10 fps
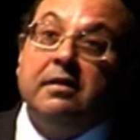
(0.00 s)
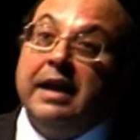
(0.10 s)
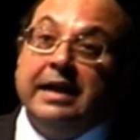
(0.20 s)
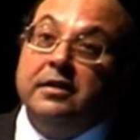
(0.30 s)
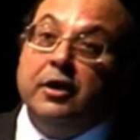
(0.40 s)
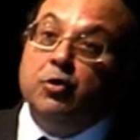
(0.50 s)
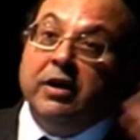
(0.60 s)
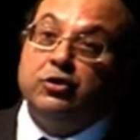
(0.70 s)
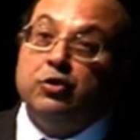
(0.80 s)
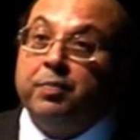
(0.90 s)
like the
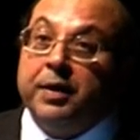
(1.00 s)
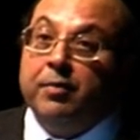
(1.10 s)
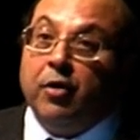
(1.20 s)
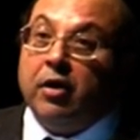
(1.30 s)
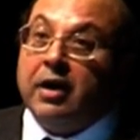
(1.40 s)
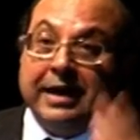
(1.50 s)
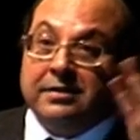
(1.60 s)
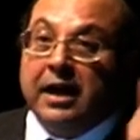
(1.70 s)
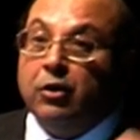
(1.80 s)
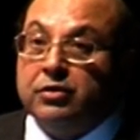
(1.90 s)
US Supreme Court, like
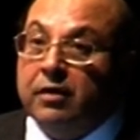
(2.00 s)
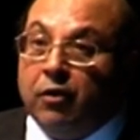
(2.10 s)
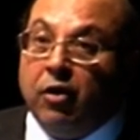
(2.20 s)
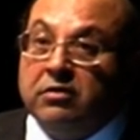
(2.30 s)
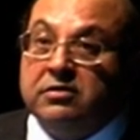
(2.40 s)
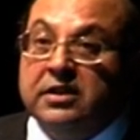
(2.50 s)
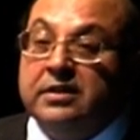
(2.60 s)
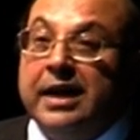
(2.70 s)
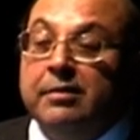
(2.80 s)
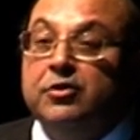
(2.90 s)
the House of Lords, in
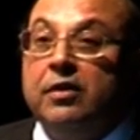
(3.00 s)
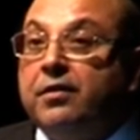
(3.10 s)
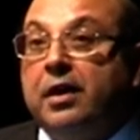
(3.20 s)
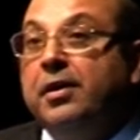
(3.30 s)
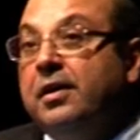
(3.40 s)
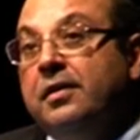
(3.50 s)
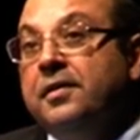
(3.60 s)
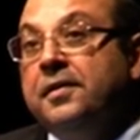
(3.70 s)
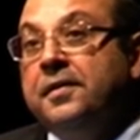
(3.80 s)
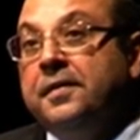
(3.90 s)
times of trouble,
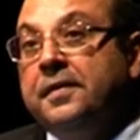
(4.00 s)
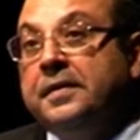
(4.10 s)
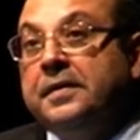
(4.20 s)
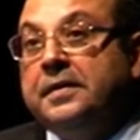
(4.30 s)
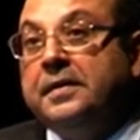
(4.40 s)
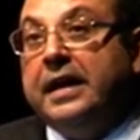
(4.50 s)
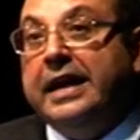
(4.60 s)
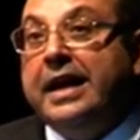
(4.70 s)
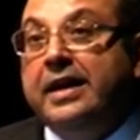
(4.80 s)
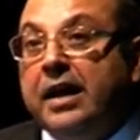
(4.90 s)
in
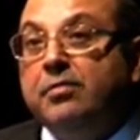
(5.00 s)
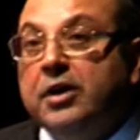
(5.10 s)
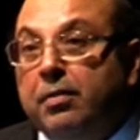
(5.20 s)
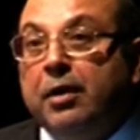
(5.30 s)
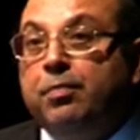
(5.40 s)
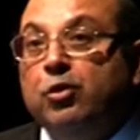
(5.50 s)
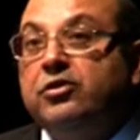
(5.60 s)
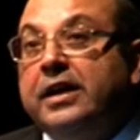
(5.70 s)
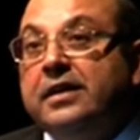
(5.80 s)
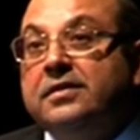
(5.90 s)
ADM Jabalpur's
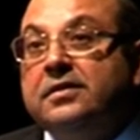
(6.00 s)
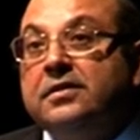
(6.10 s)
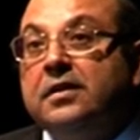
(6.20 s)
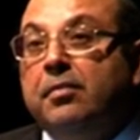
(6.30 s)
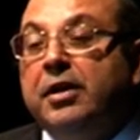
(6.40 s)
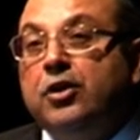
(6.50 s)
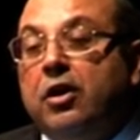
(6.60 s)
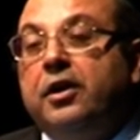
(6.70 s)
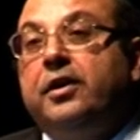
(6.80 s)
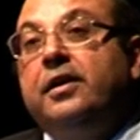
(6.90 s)
case, a
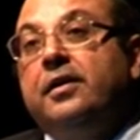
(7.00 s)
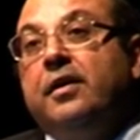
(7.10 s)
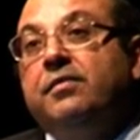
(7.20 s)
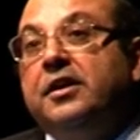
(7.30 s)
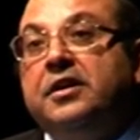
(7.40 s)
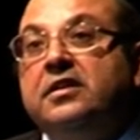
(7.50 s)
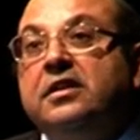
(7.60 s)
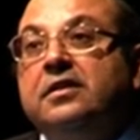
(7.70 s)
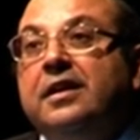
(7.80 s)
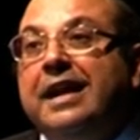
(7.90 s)
majority of the
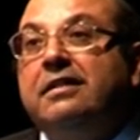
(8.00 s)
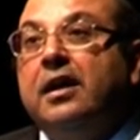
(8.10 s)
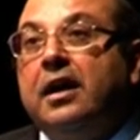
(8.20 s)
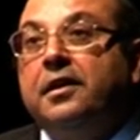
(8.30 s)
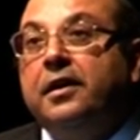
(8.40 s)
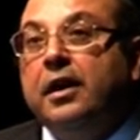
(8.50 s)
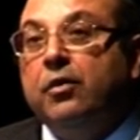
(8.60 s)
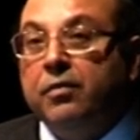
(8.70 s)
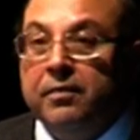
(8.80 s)
judges left the country now.